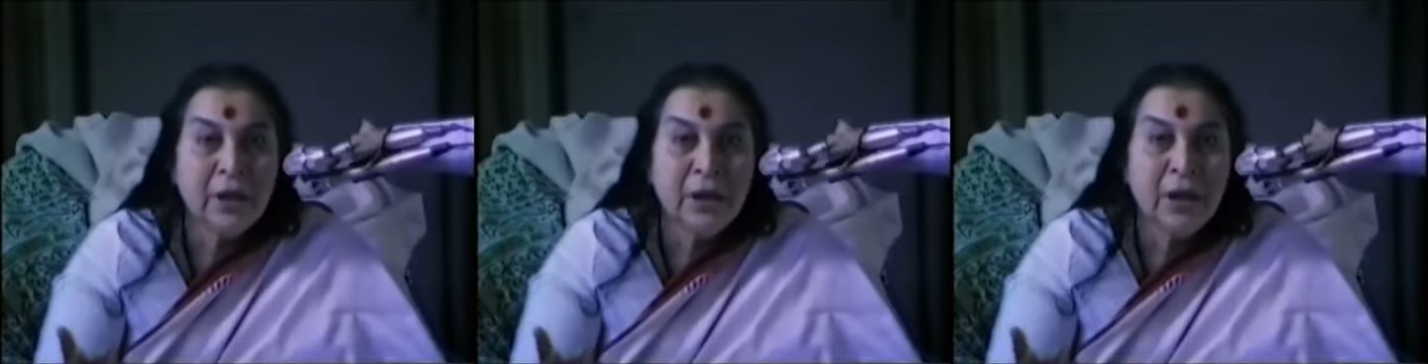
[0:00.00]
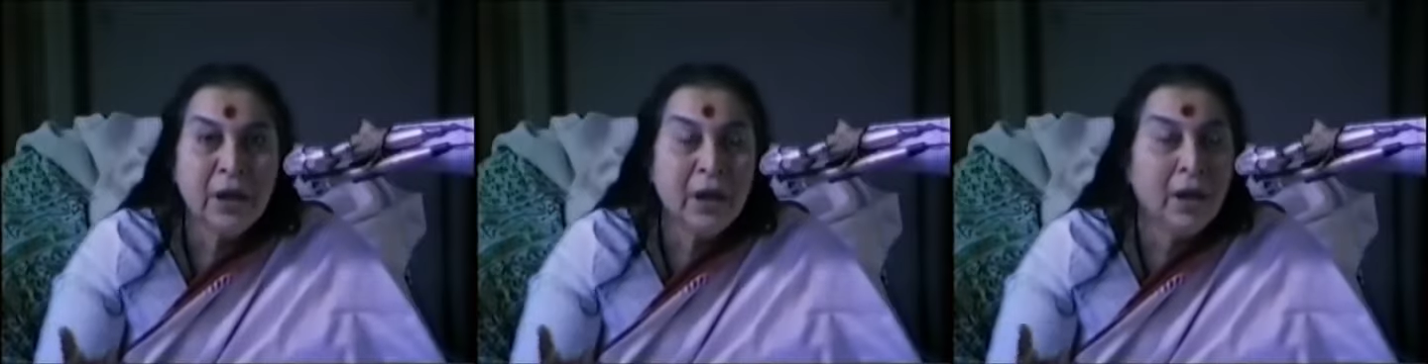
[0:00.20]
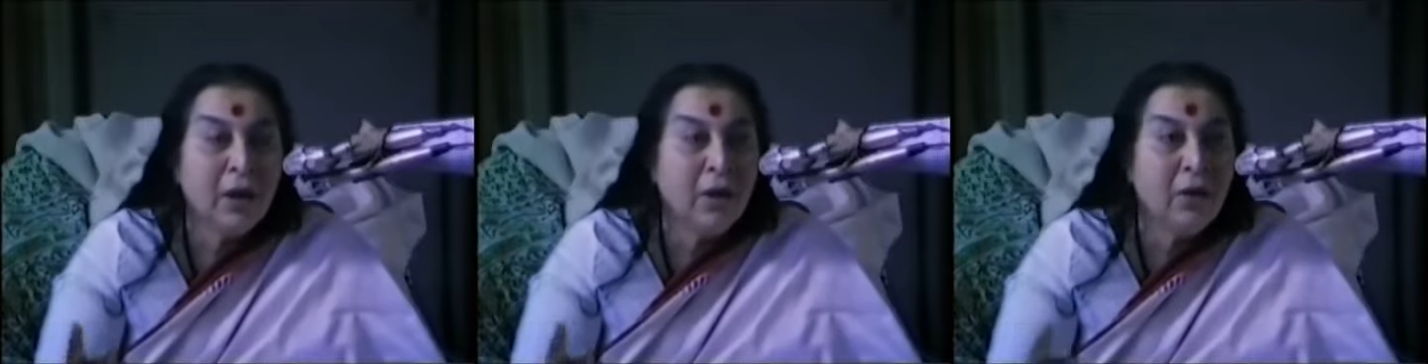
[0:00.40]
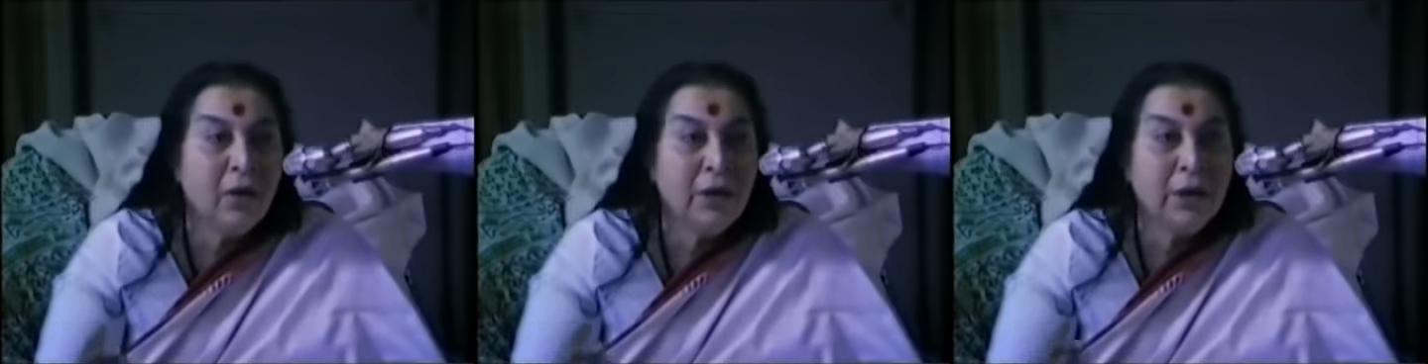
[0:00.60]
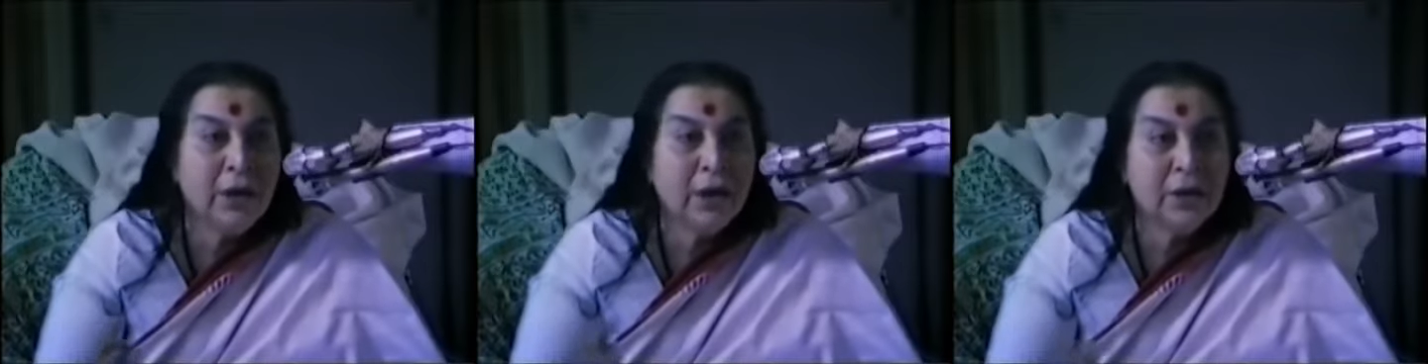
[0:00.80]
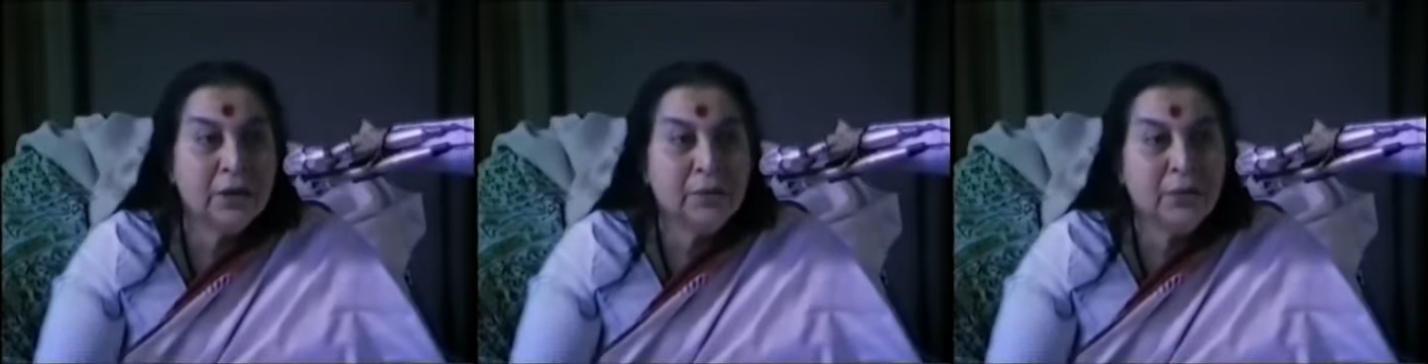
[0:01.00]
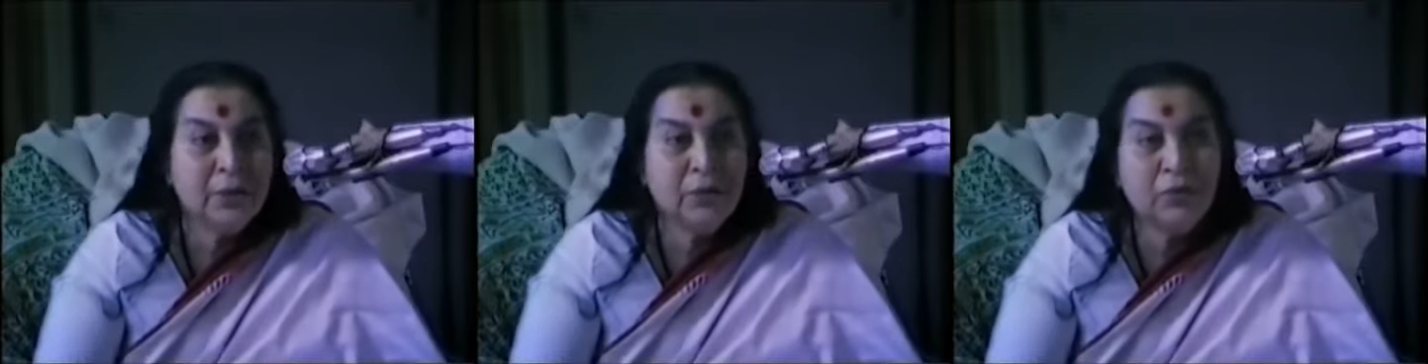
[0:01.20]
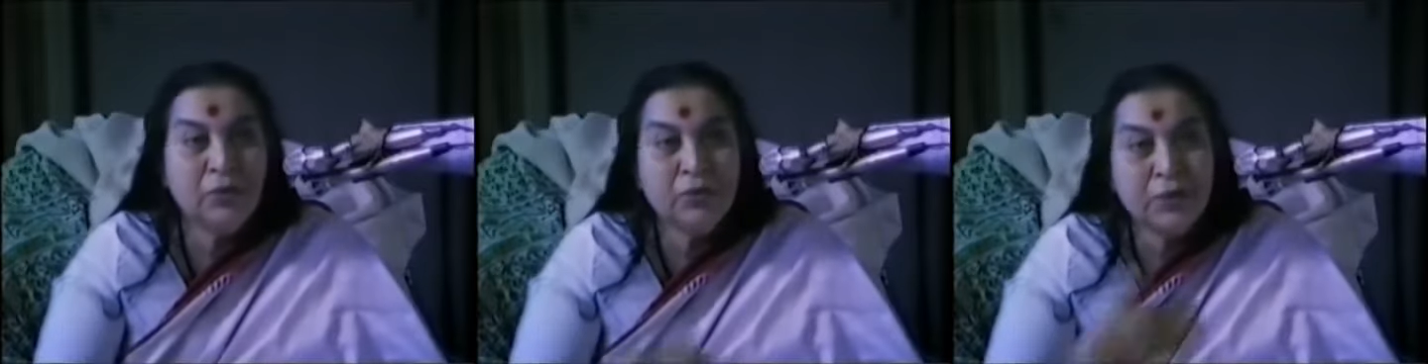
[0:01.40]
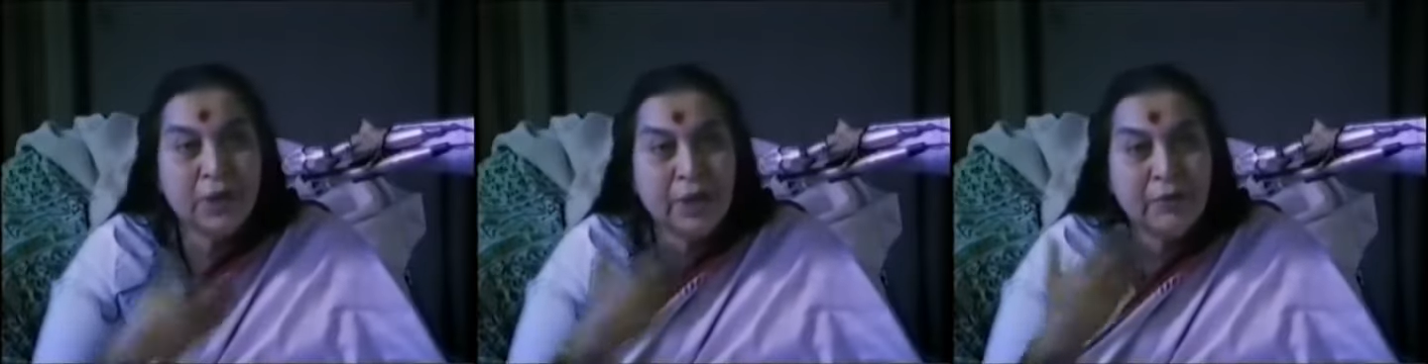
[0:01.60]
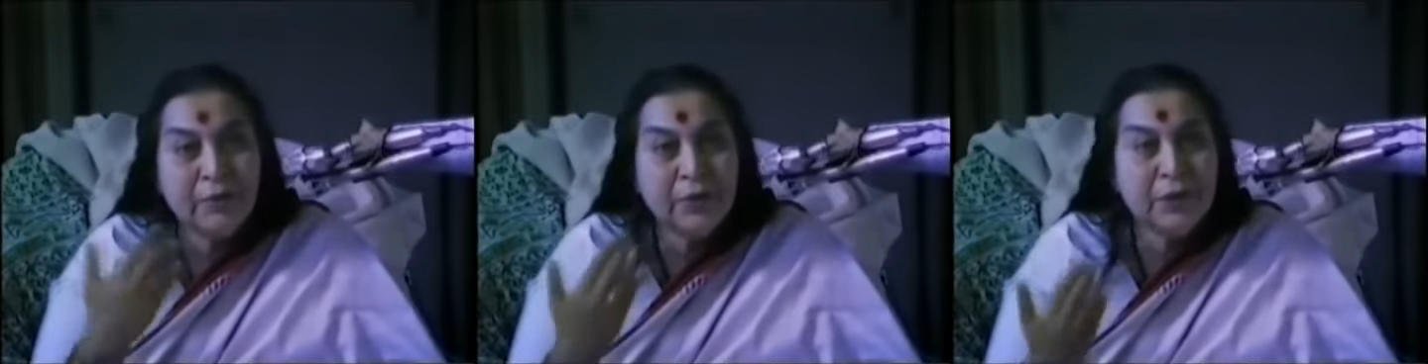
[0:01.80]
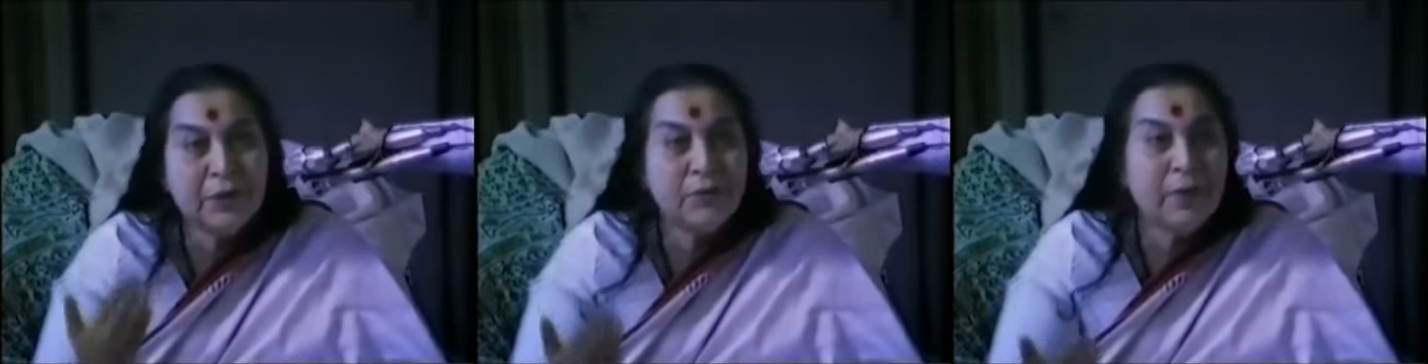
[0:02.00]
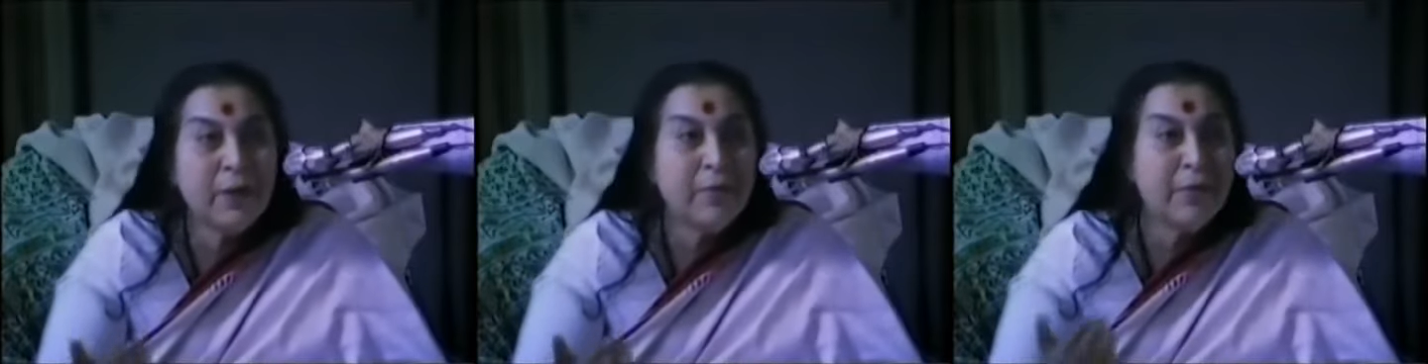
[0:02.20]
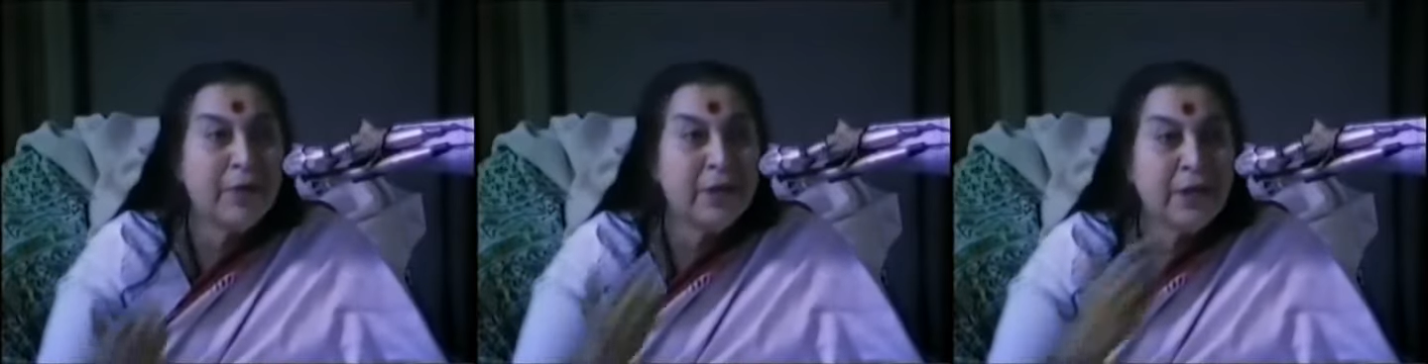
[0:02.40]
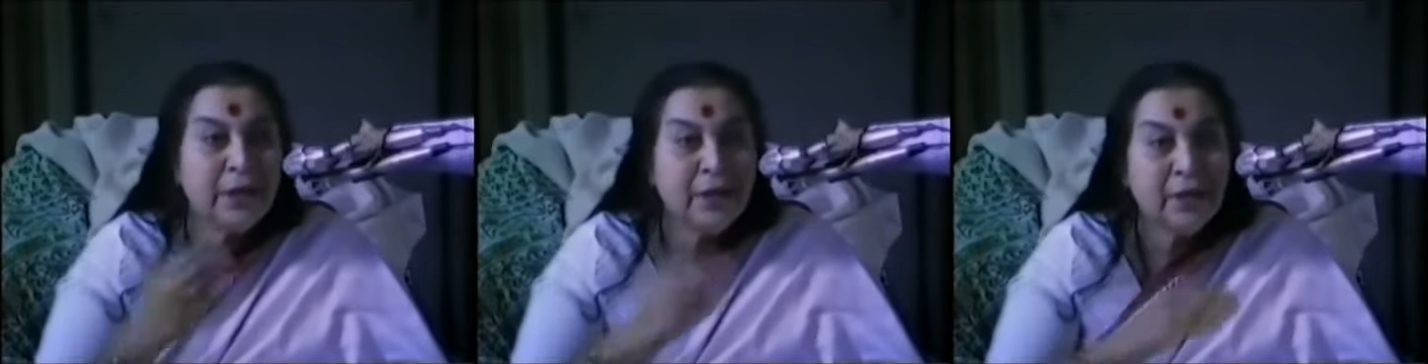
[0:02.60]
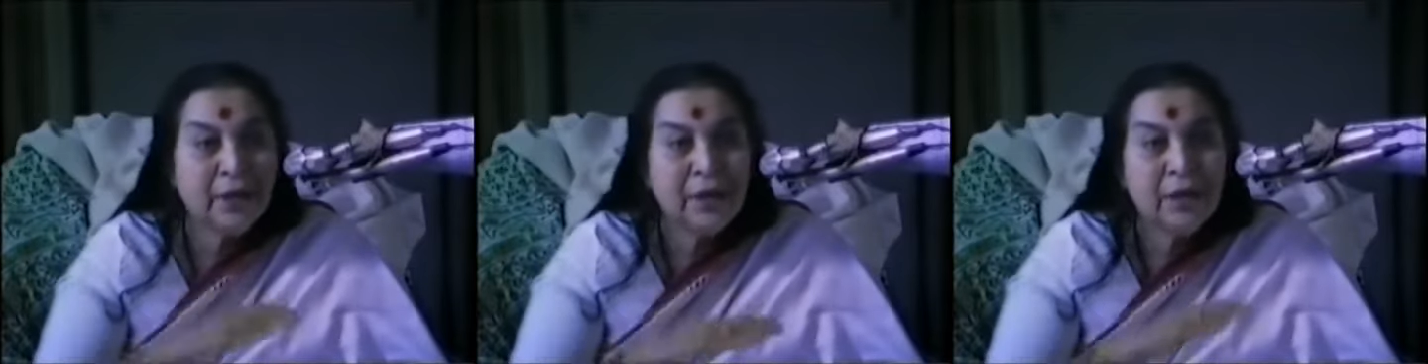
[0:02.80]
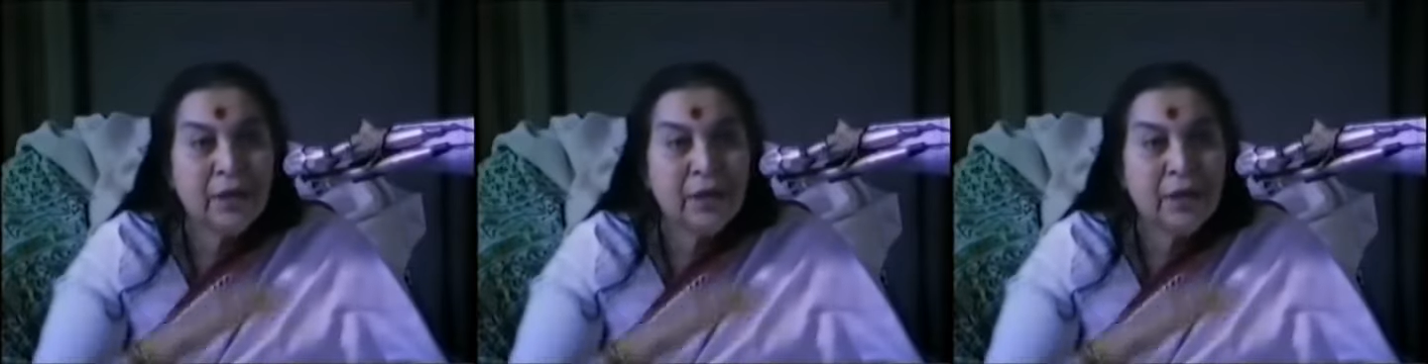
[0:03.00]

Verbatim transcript: Uh, and a husband who looks after his family